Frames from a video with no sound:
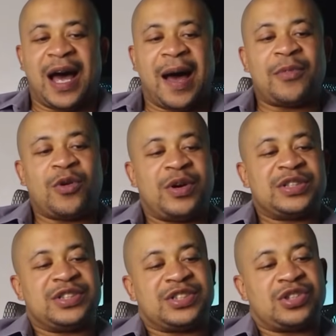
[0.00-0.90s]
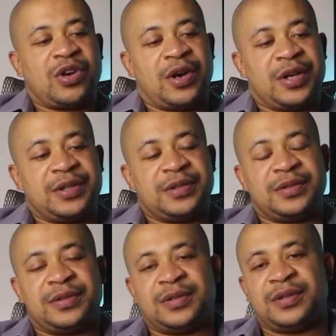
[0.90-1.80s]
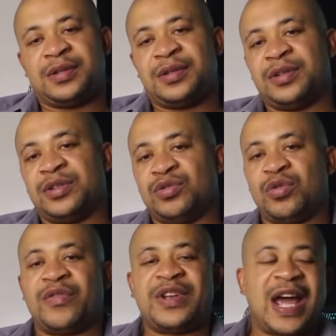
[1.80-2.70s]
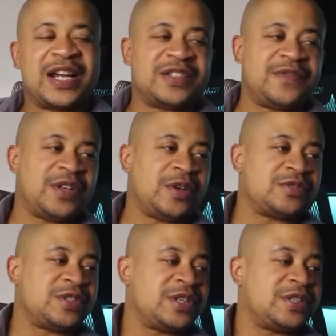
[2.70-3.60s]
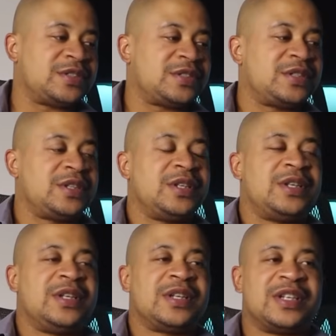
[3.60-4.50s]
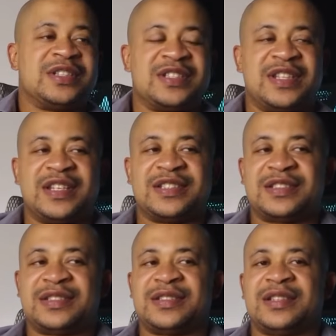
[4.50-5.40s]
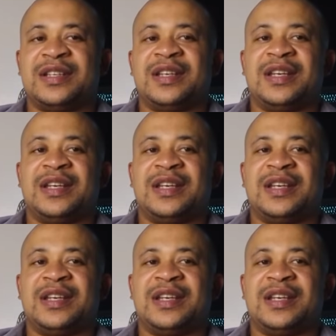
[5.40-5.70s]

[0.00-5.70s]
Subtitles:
I'm going to start doing reaction videos to this, because this,